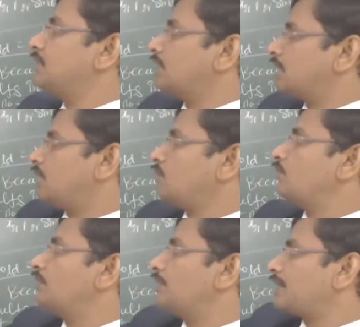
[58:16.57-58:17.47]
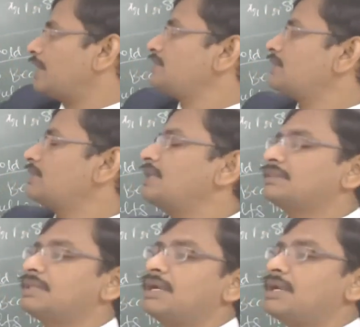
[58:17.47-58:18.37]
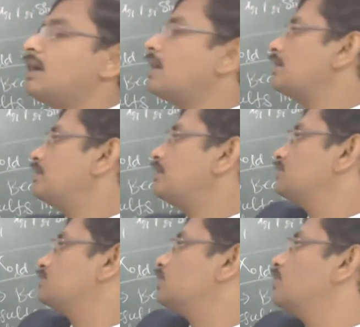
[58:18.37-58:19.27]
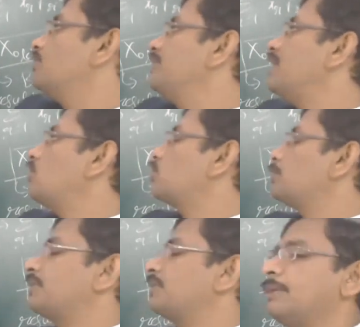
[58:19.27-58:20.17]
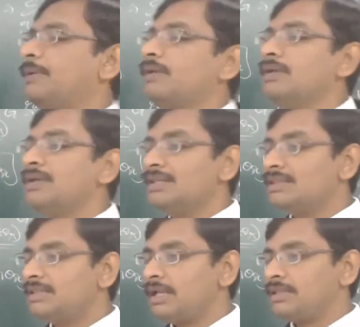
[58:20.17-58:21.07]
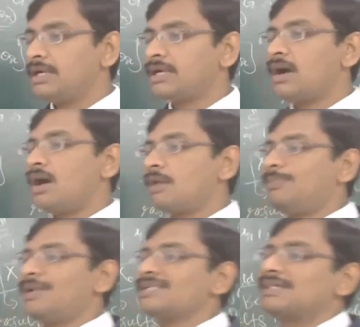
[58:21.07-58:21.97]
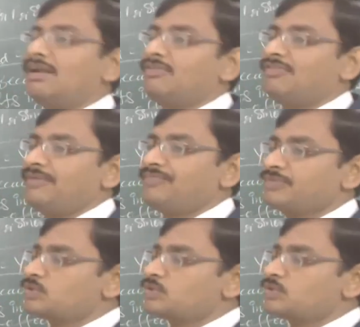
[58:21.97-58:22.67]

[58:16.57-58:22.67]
Now rather than theta r, so we have to be keeping theta r plus alpha,